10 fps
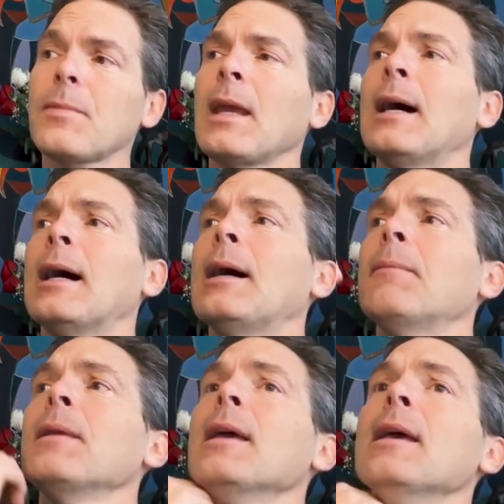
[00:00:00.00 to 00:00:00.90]

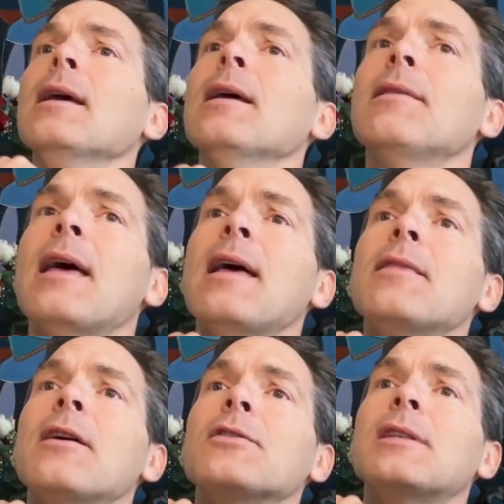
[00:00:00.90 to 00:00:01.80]
down. And then
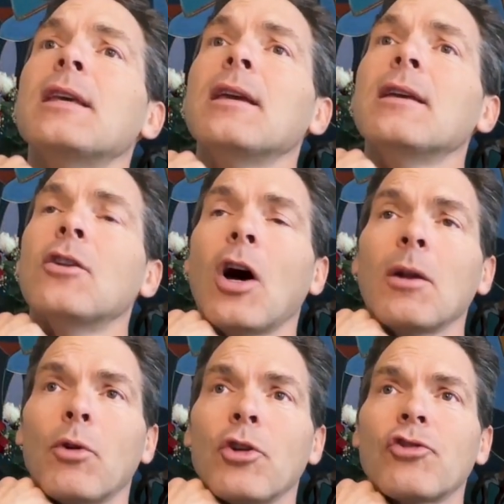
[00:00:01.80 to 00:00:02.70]
there's the
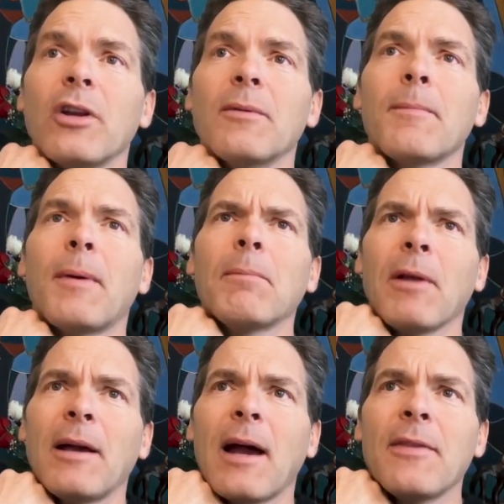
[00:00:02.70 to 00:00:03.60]
non-motor treatment
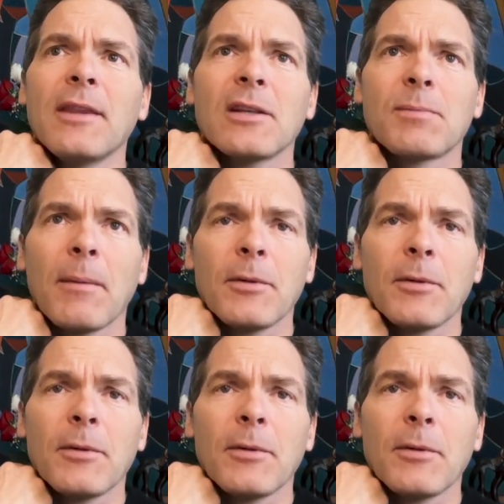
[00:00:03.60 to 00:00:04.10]
pipeline. I think there's probably